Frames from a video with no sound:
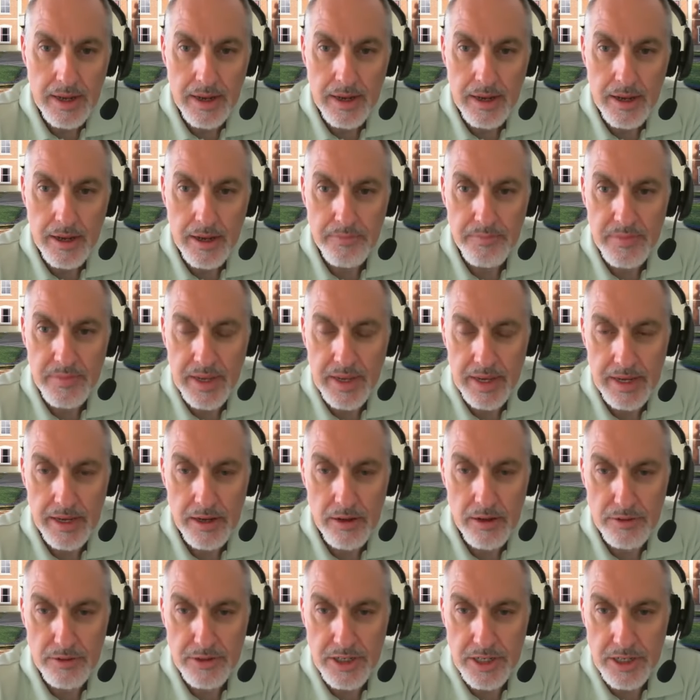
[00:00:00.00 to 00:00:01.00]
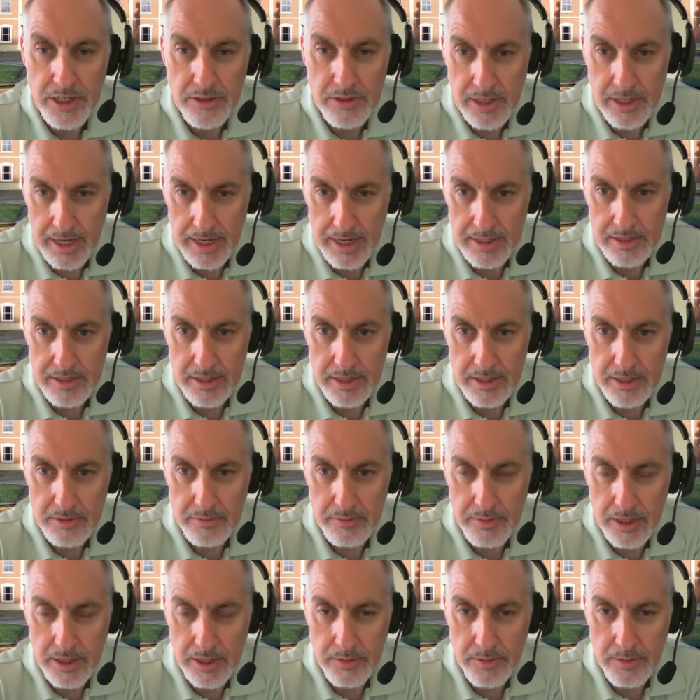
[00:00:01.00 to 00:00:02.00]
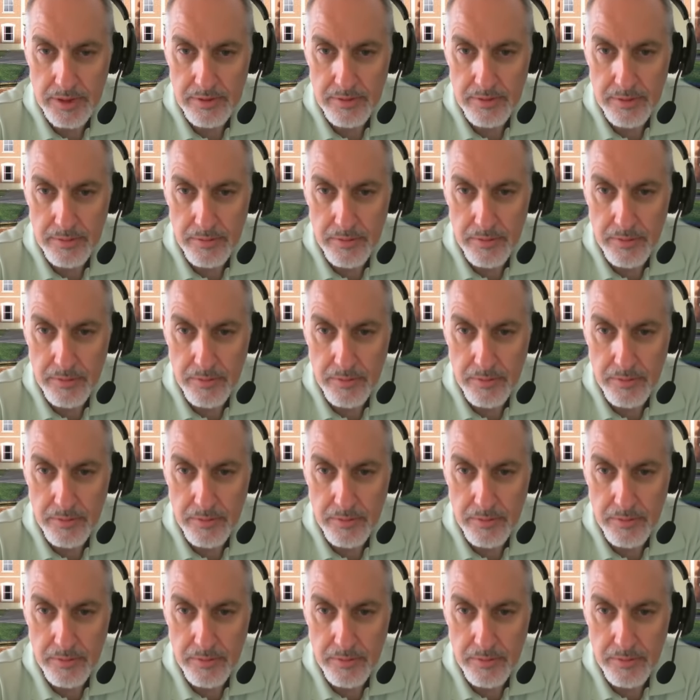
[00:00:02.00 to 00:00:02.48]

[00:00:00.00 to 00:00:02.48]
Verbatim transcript: um, taking on new tasks, things perhaps we